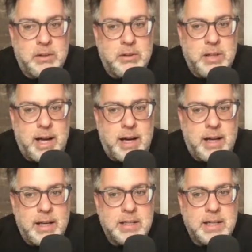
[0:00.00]

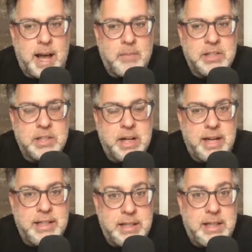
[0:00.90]
establish an
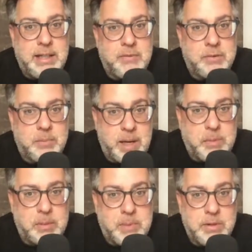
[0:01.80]
ID for
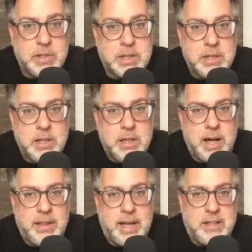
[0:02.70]
PebblePost on
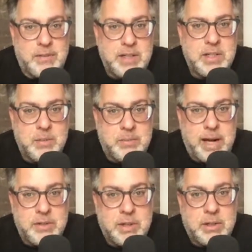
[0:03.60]
that device and
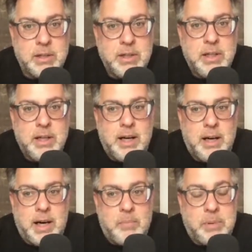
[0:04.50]
browser,
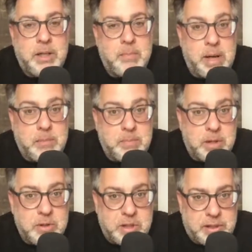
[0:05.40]
put a
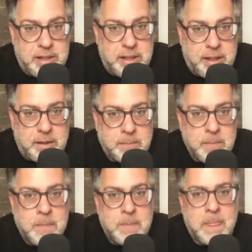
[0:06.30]
PebblePost cookie there.
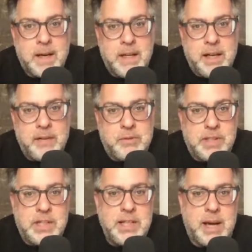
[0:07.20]
And then if we
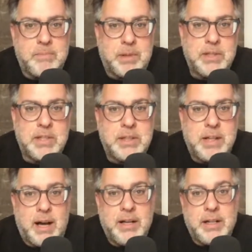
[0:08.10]
see that person
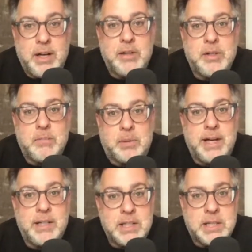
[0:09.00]
on another
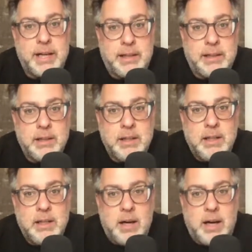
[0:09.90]
brand site
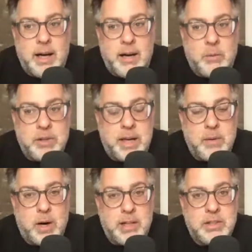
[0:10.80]
where they
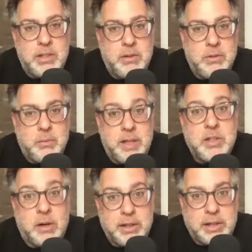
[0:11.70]
want to
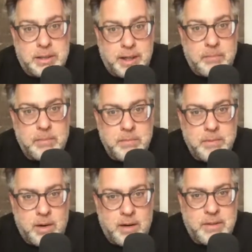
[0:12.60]
retarget them
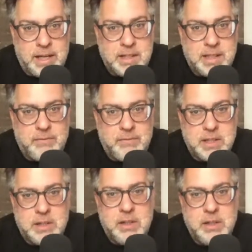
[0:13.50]
off that site visit,
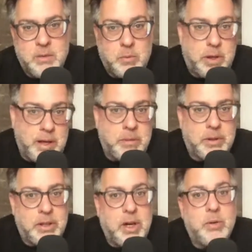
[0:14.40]
we're able to
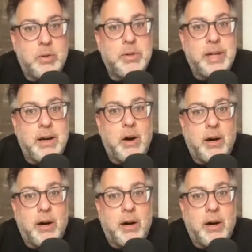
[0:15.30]
know who they are